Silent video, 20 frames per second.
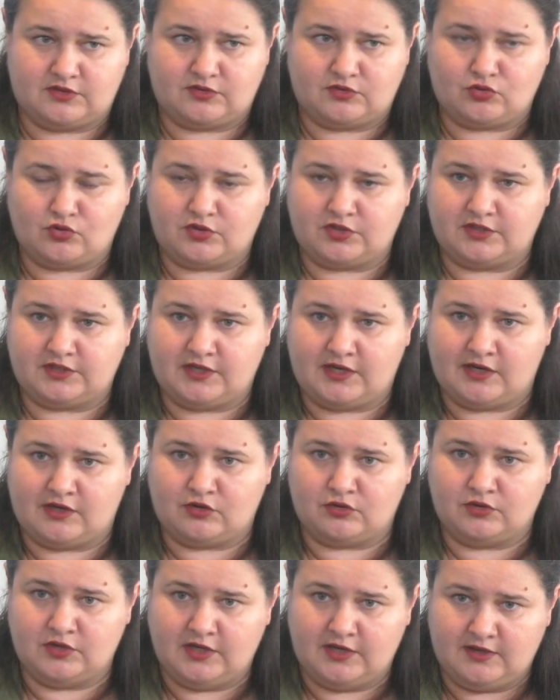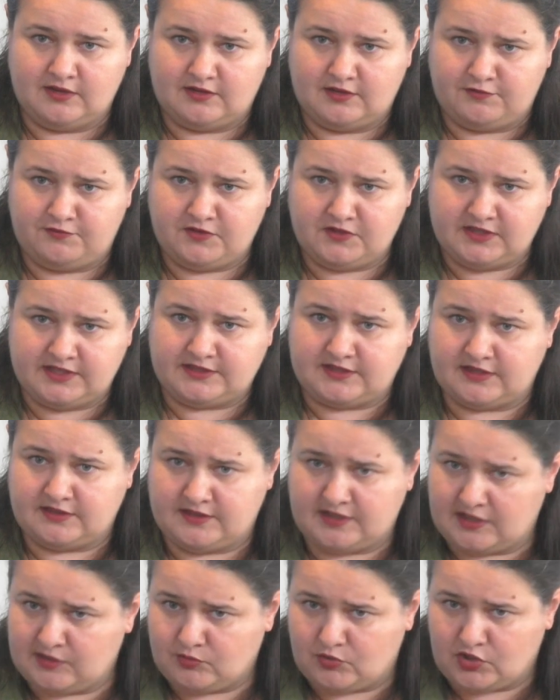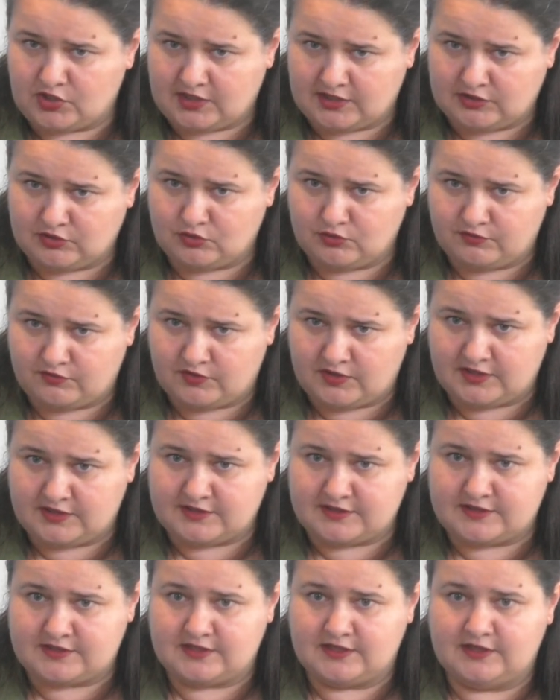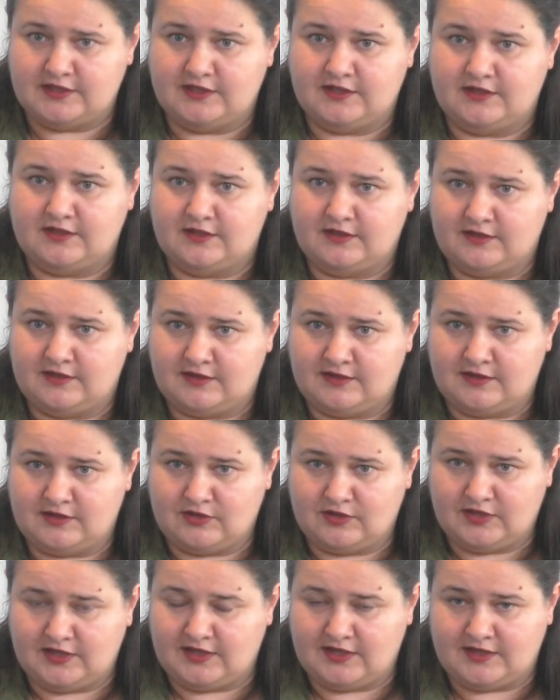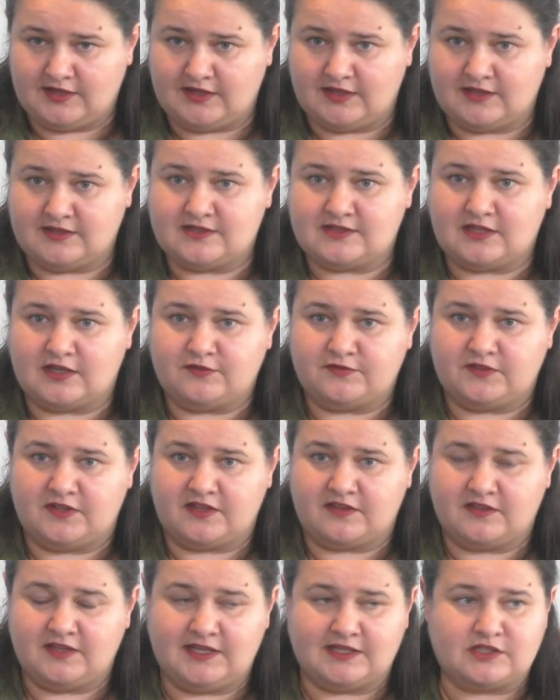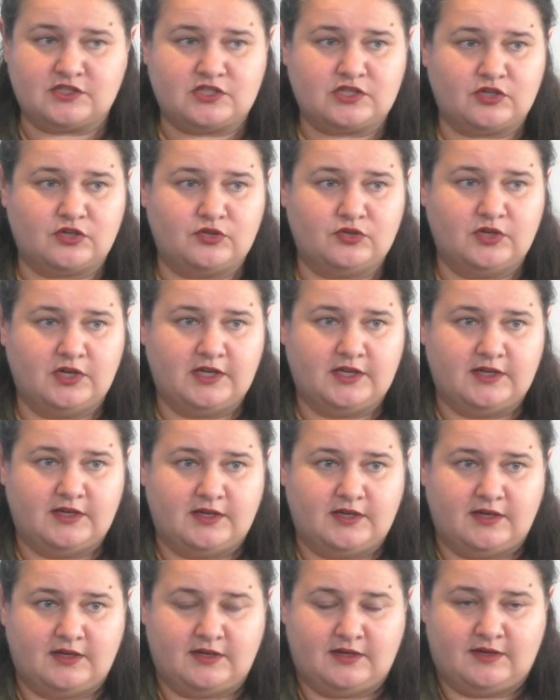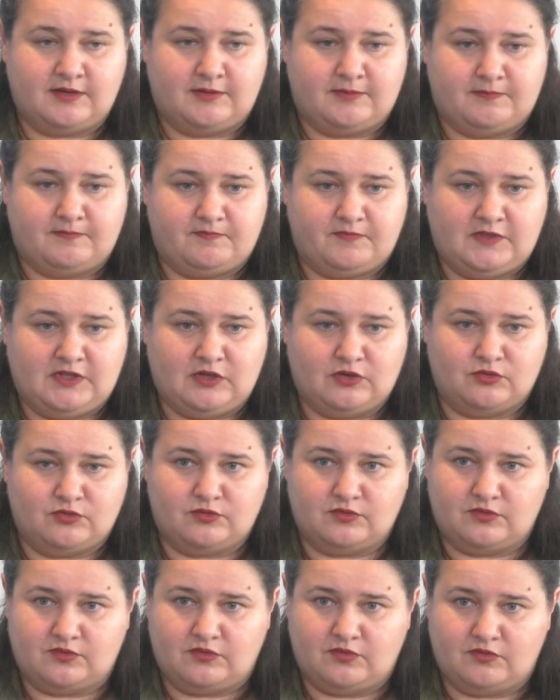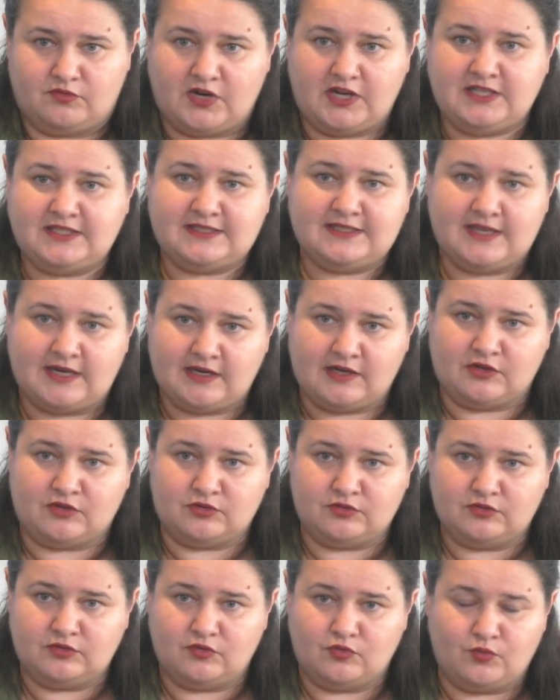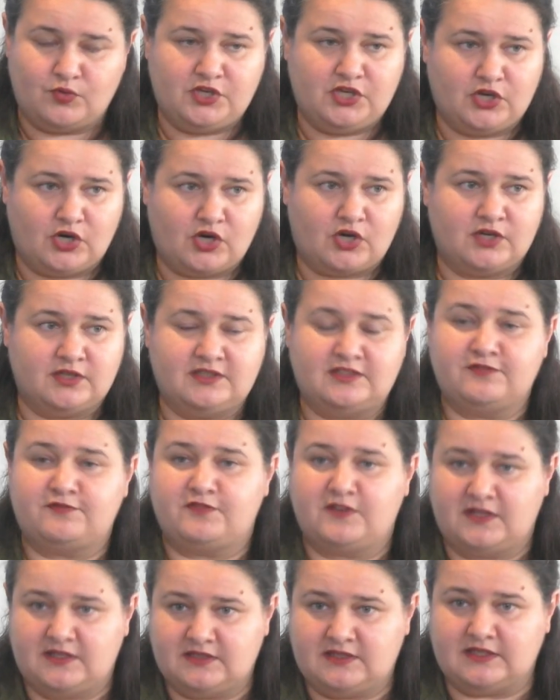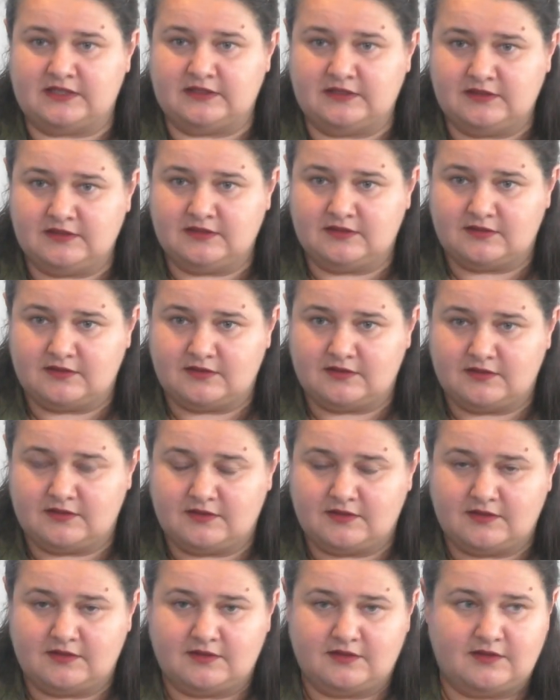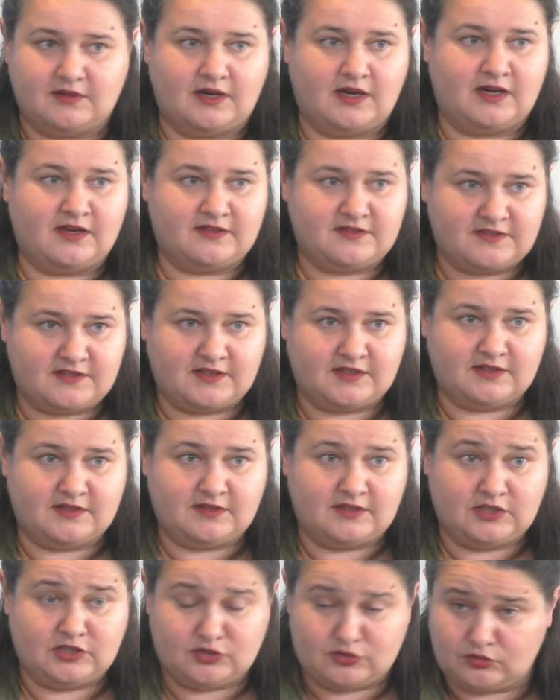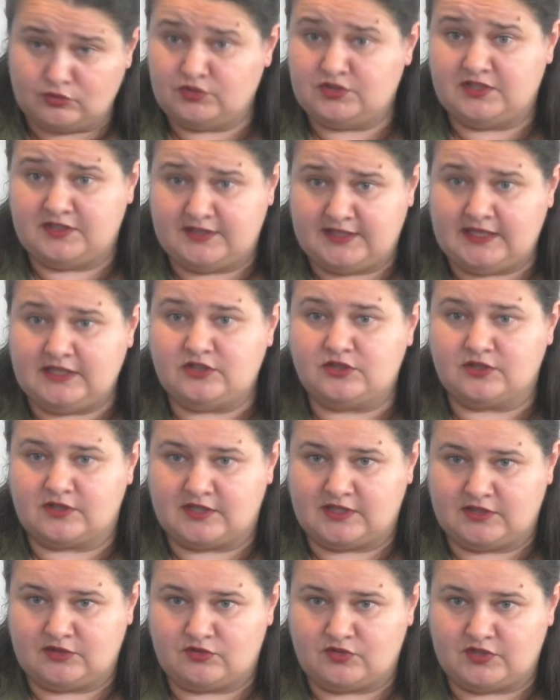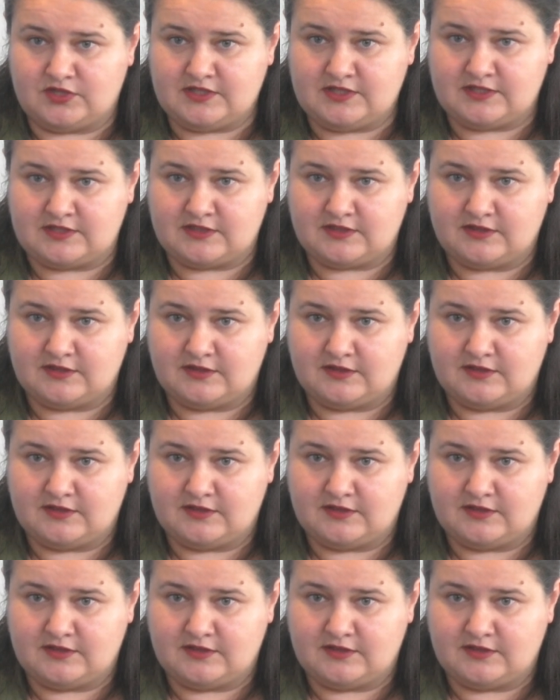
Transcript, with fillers: talking how the Finland and Denmark are no friends uh, and stuff like that. So, um, you know, right now we are defending other, including NATO countries,